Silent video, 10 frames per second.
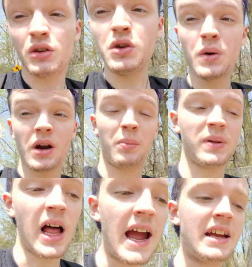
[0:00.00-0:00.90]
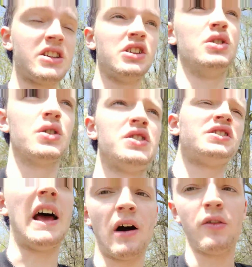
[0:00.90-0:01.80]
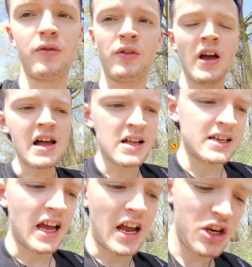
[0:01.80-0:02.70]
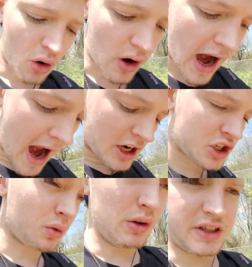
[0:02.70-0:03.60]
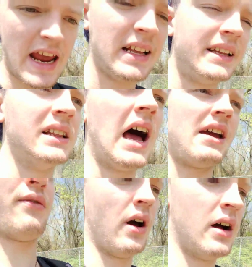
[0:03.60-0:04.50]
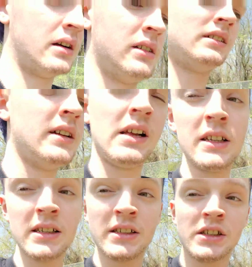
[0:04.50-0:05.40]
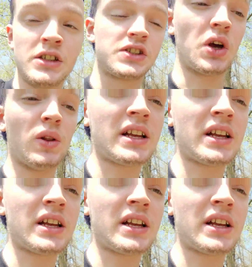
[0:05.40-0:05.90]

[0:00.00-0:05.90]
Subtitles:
And you can apply it to yourself in your actual daily life. So